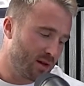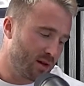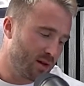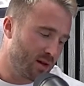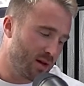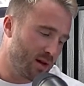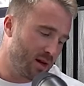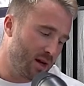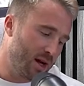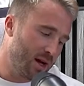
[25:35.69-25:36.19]

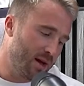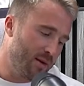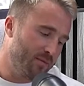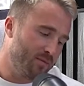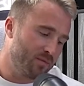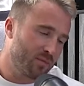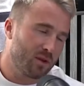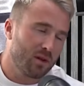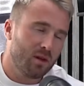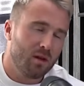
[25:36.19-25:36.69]
Yeah.
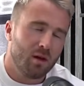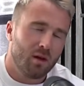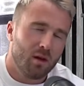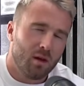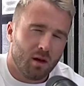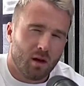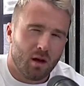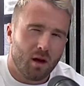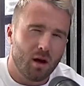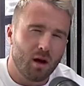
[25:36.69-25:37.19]
Um,
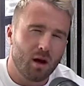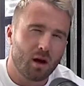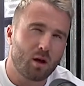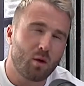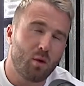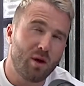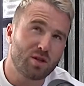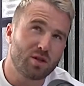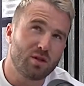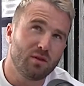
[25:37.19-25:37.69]
a
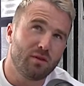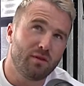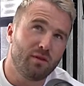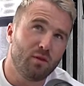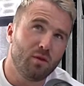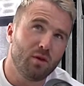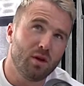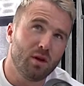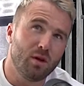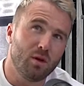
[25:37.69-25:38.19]
question
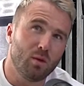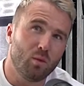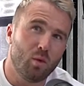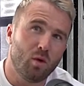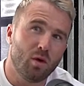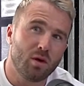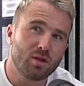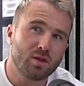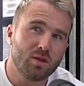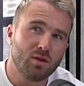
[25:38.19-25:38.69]
for you:
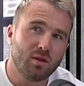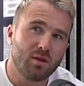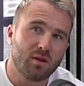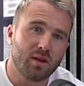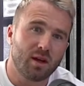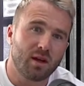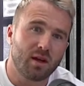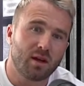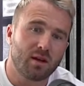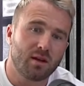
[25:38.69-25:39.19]
What do you
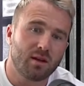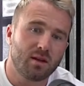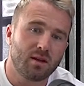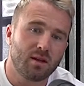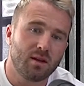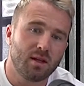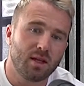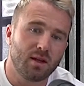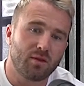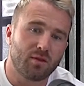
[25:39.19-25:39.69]
think
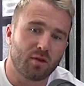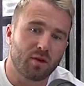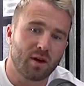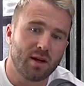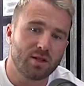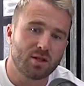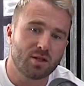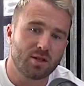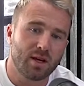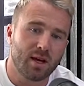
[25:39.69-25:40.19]

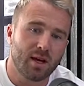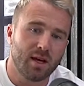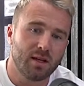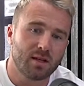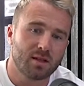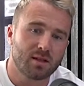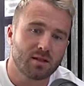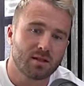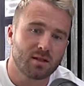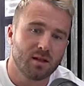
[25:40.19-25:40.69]

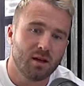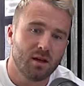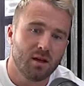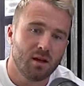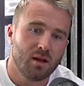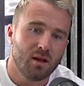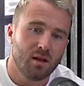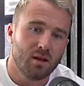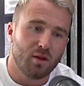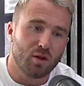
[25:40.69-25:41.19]
differentiates
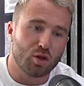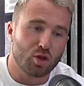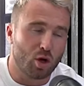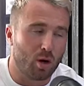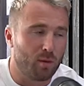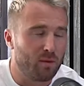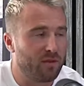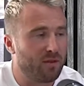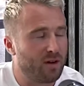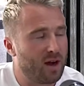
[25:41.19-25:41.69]
the
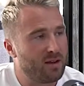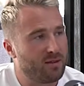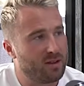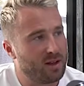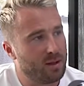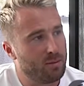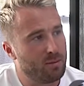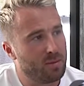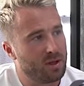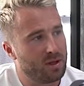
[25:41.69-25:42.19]
top five
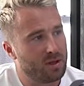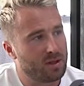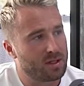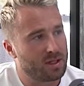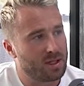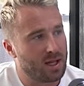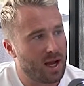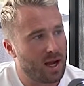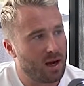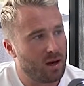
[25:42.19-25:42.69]

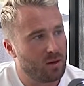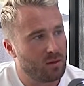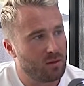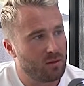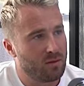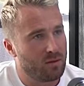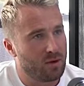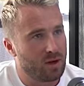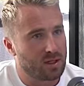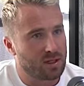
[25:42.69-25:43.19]
Olympians now
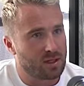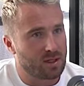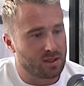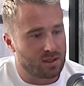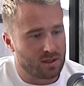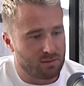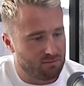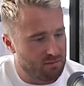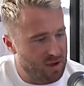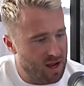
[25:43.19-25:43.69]

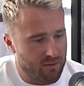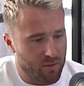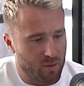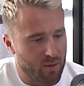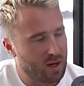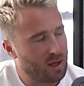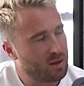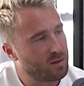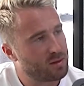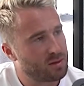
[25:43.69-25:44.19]
versus
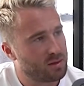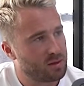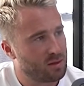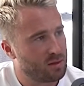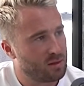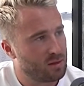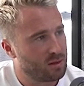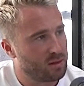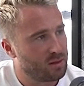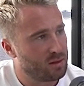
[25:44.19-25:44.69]
everyone else?
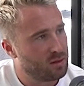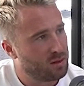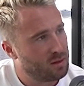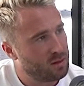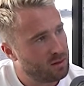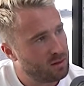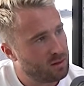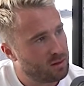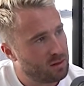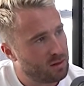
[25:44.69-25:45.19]
In
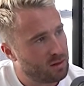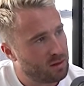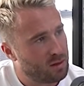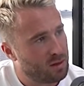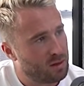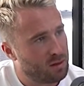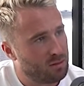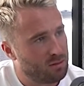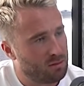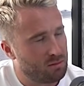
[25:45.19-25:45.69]
which division?
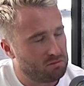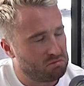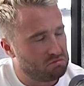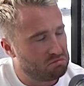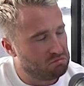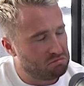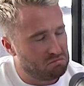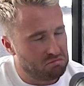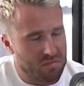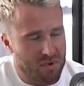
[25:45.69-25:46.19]

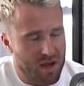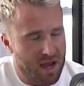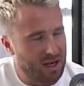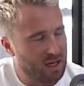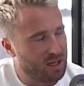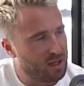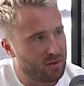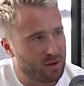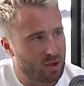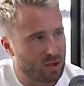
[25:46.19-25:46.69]

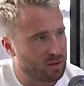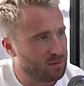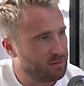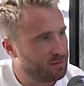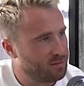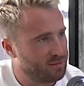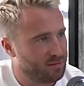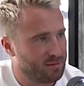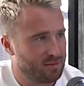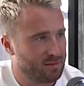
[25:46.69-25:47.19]
any division.
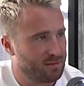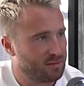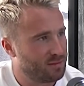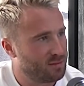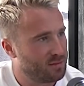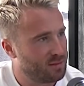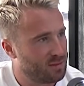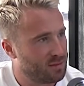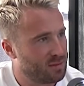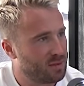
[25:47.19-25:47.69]
Let's say open
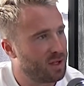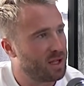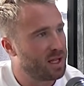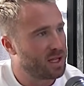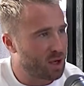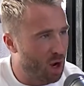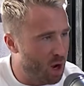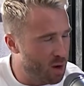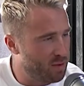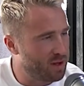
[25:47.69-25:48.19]
men's
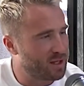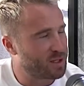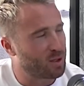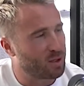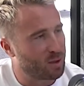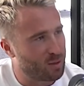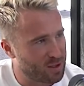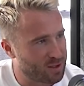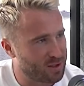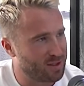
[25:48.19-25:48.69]
bodybuilding. You open. It's yeah.
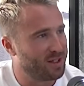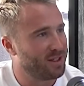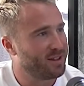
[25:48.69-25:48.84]
a good question.